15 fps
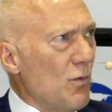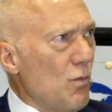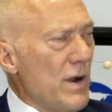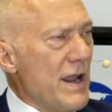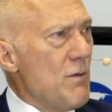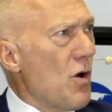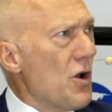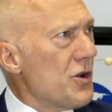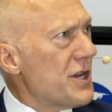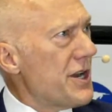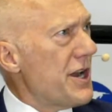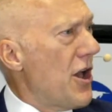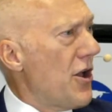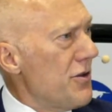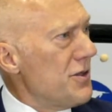want to
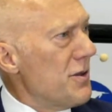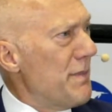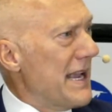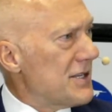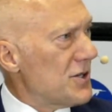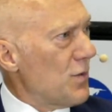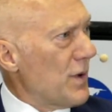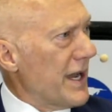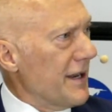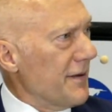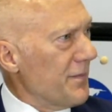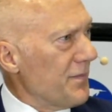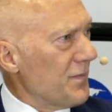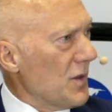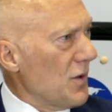know the best way.
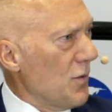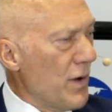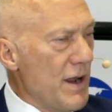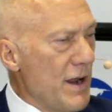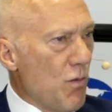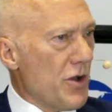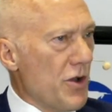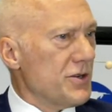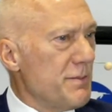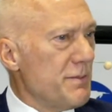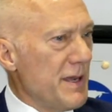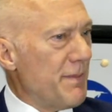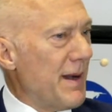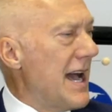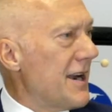We want to be
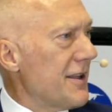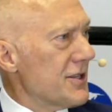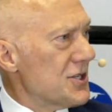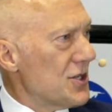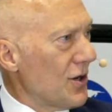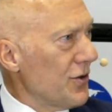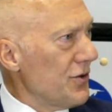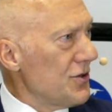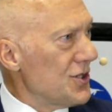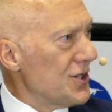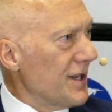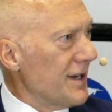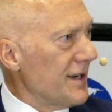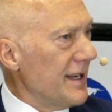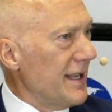part of the
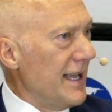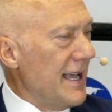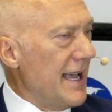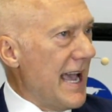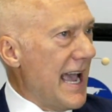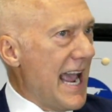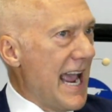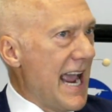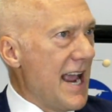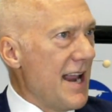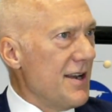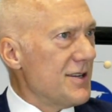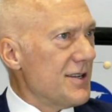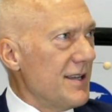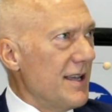solution, and
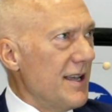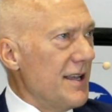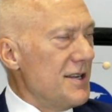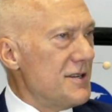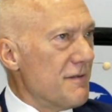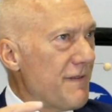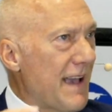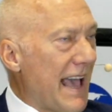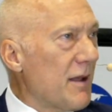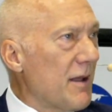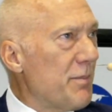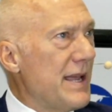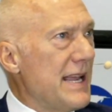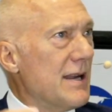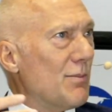
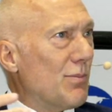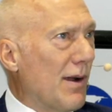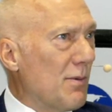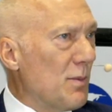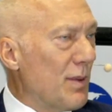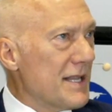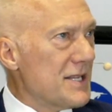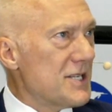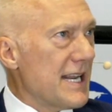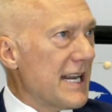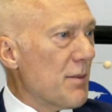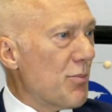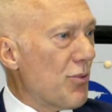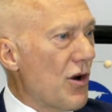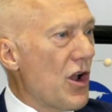developing a probabilistic
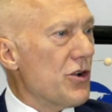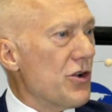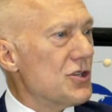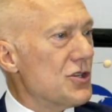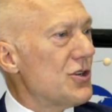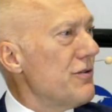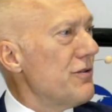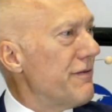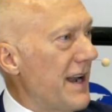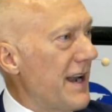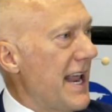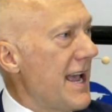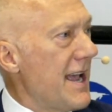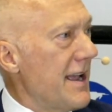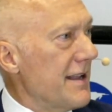approach to
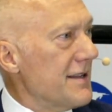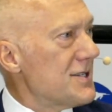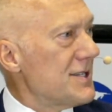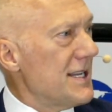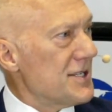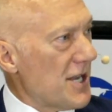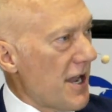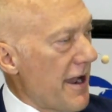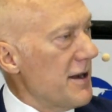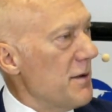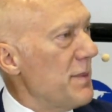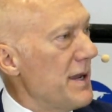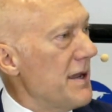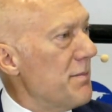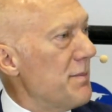finance is going to
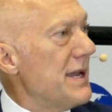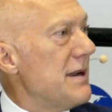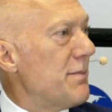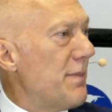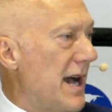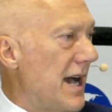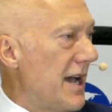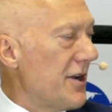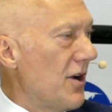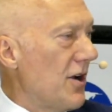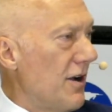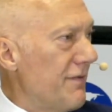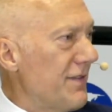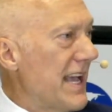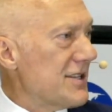be a big part of
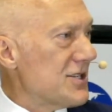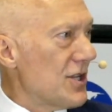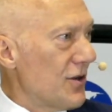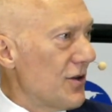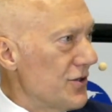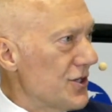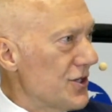that solution.